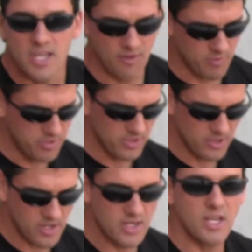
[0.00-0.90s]
If you put it
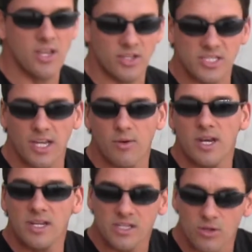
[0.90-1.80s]
on and you can
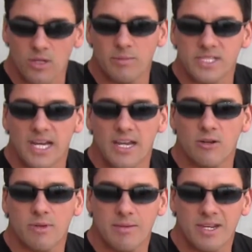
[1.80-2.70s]
tolerate it, go a little bit
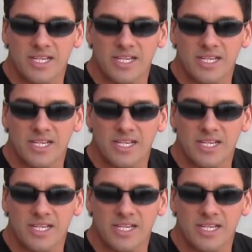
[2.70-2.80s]
tighter maybe